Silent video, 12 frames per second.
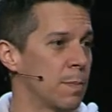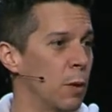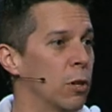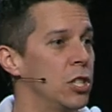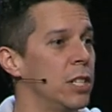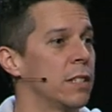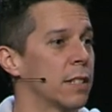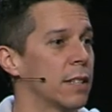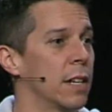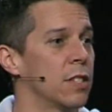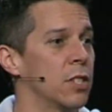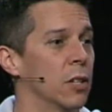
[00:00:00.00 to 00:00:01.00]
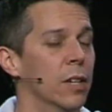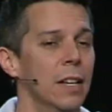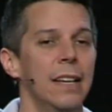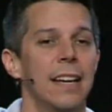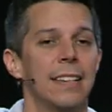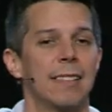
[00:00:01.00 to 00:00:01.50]
But what Jesus does do
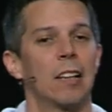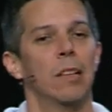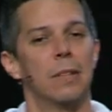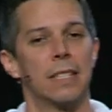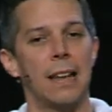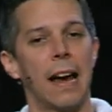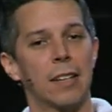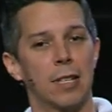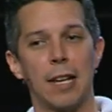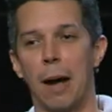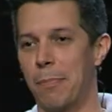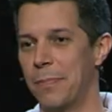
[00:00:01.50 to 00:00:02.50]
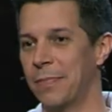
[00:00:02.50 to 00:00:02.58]
is tell him his next step.